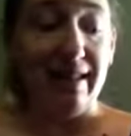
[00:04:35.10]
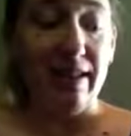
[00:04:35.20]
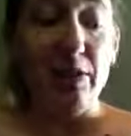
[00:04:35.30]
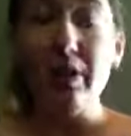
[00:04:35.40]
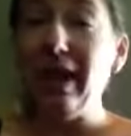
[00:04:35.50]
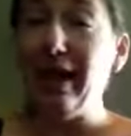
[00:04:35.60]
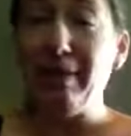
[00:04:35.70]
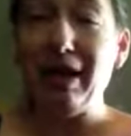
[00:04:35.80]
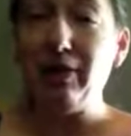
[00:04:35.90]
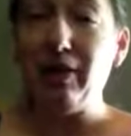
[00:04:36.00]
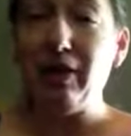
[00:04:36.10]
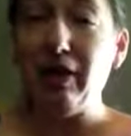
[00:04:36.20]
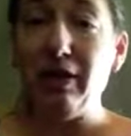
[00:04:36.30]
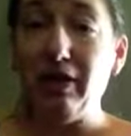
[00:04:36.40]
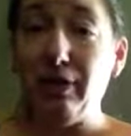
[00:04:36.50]
You could lay them next to each
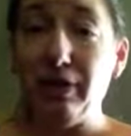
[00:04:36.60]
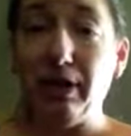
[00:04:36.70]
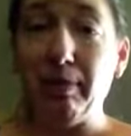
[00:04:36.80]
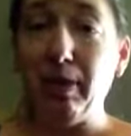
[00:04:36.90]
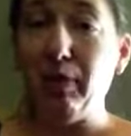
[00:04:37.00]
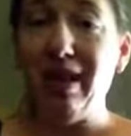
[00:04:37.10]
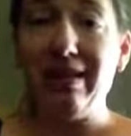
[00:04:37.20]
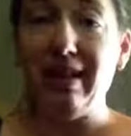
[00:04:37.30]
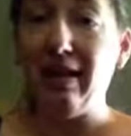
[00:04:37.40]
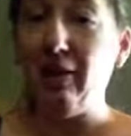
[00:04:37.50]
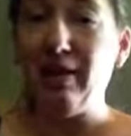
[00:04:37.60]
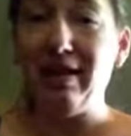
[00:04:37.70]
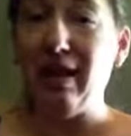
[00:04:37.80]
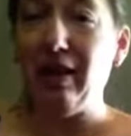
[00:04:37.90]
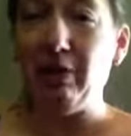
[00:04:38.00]
other in the first couple of weeks and you could
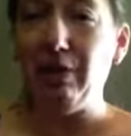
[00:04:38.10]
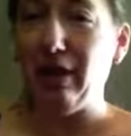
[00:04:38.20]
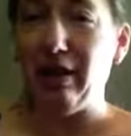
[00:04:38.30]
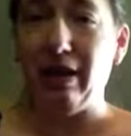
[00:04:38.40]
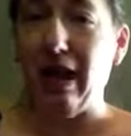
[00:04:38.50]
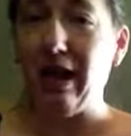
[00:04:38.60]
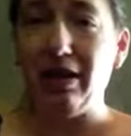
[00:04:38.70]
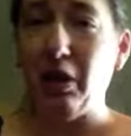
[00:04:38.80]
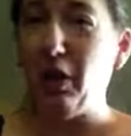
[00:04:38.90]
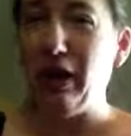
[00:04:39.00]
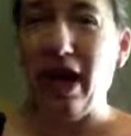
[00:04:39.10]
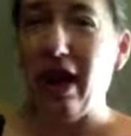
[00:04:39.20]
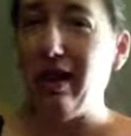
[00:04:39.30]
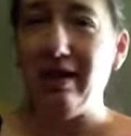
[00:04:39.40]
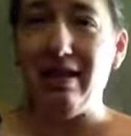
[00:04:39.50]
tell they were looking at each other and
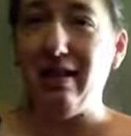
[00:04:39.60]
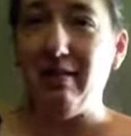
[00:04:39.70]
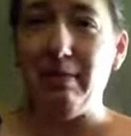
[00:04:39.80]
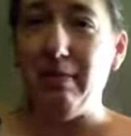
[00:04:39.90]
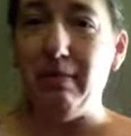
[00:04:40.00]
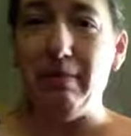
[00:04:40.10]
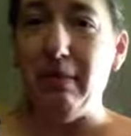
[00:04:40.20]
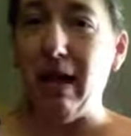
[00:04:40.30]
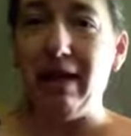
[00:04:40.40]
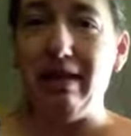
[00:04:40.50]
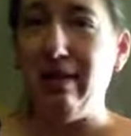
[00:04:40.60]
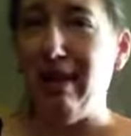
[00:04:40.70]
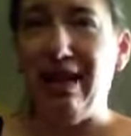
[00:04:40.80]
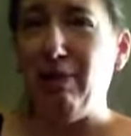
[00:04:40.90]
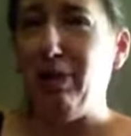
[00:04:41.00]
not.
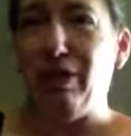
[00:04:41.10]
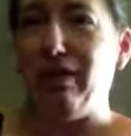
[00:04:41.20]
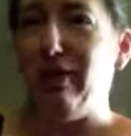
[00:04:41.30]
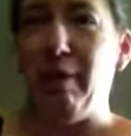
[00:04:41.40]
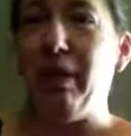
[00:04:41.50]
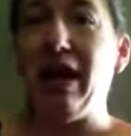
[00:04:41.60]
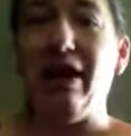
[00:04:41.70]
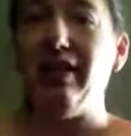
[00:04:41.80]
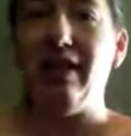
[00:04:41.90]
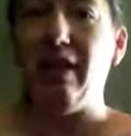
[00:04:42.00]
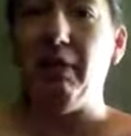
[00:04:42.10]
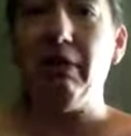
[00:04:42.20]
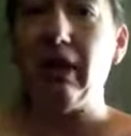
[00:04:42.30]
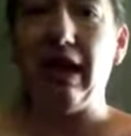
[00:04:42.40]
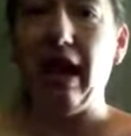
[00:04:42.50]
It was just something else that they were
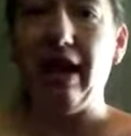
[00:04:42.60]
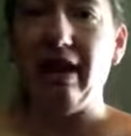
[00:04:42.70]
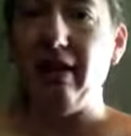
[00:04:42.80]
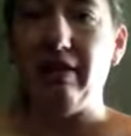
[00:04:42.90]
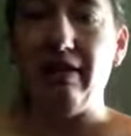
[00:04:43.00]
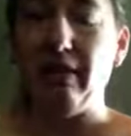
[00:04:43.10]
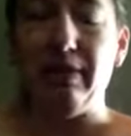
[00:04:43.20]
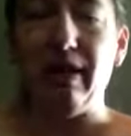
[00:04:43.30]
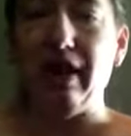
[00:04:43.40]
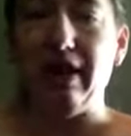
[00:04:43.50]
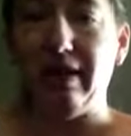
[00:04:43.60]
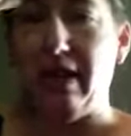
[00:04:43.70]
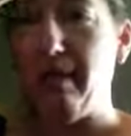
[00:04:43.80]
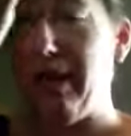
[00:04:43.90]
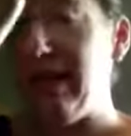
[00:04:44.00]
looking at. There was nothing to
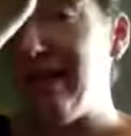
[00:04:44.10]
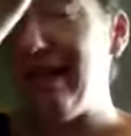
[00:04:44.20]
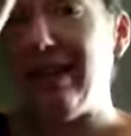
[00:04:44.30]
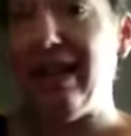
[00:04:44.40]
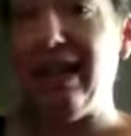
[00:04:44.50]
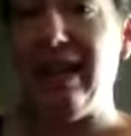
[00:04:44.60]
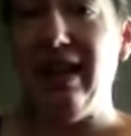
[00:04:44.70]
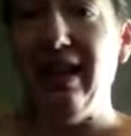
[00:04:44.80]
them. And then suddenly,